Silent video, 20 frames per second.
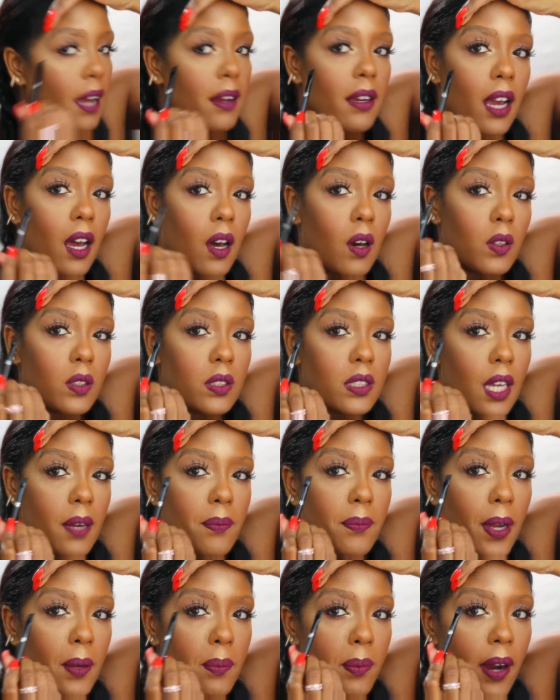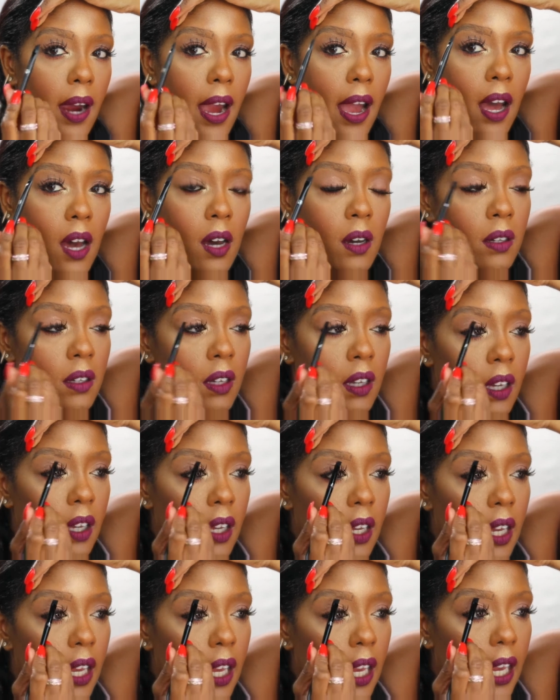I hold up my brow
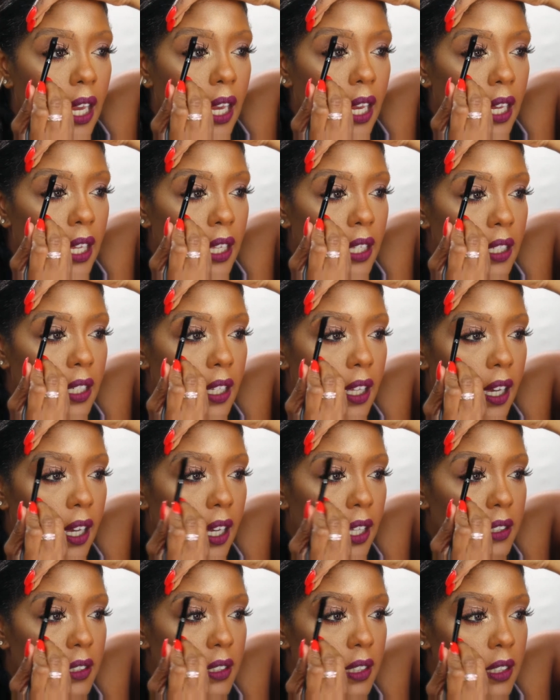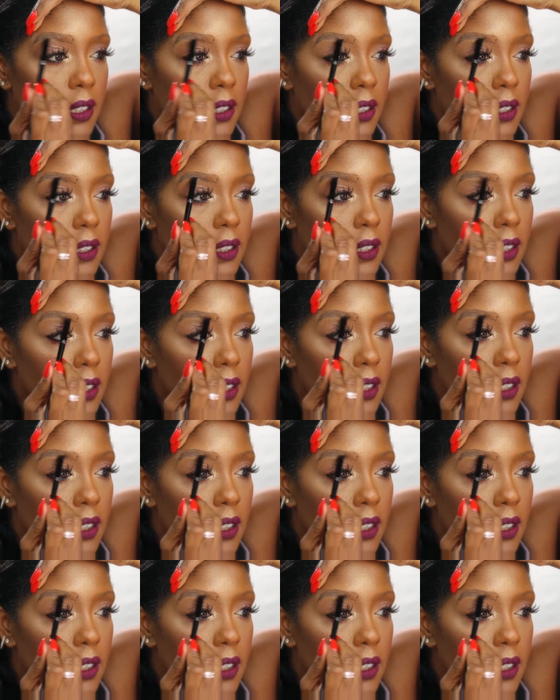and I just